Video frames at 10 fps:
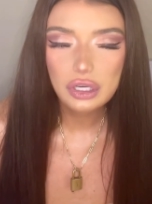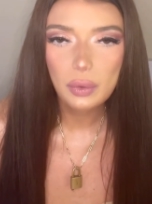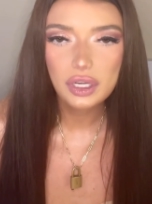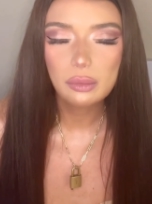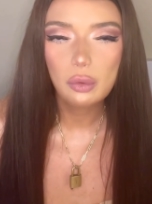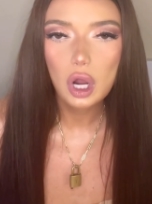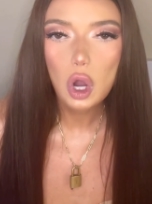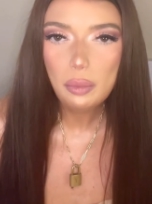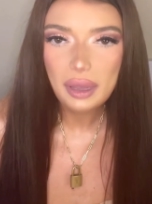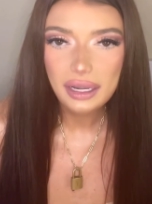when you're more
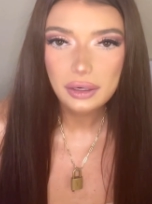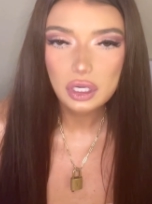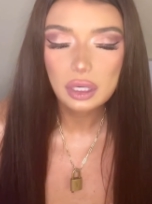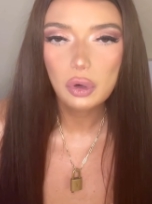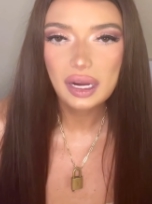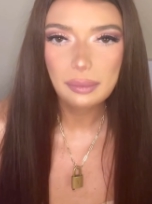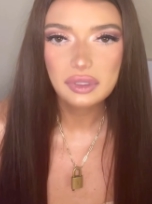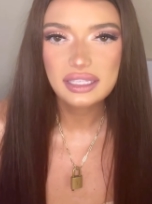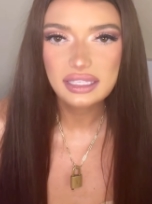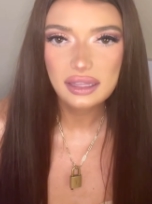open, you're more able
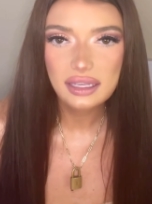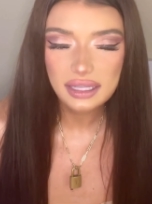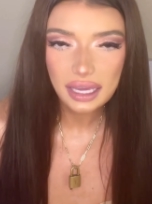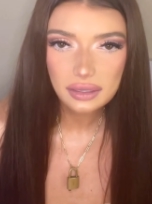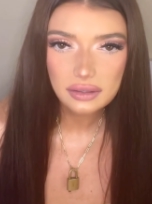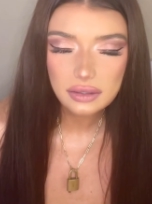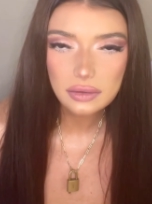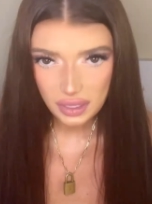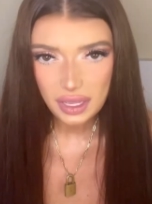to see these things.